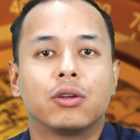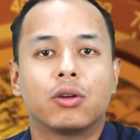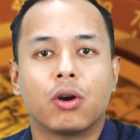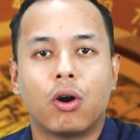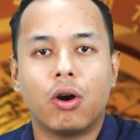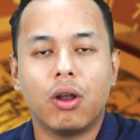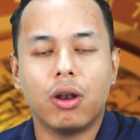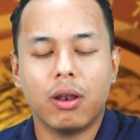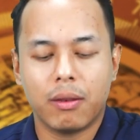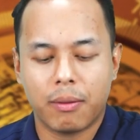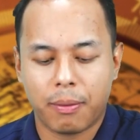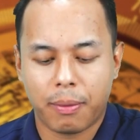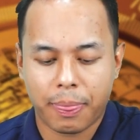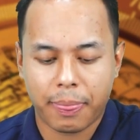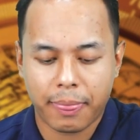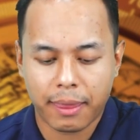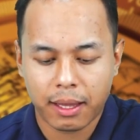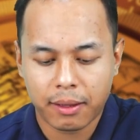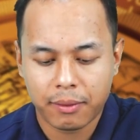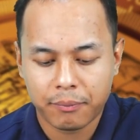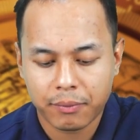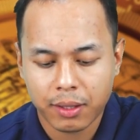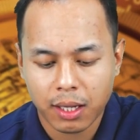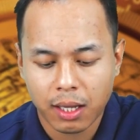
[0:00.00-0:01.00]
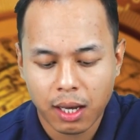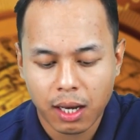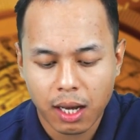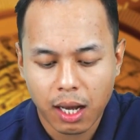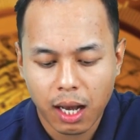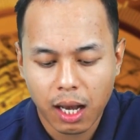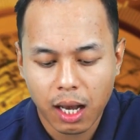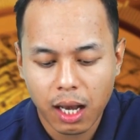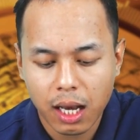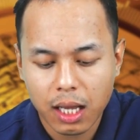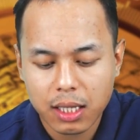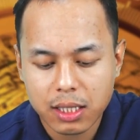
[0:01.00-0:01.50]
tall.
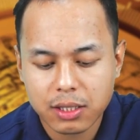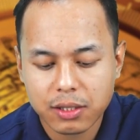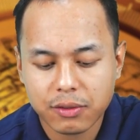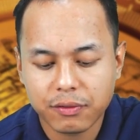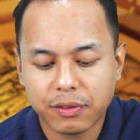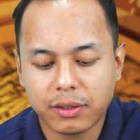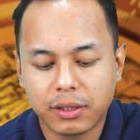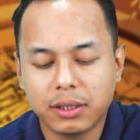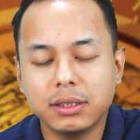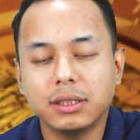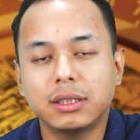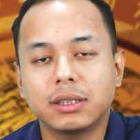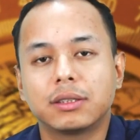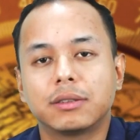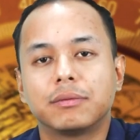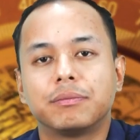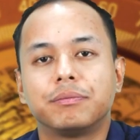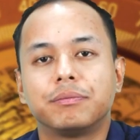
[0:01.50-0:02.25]
Lush ferns,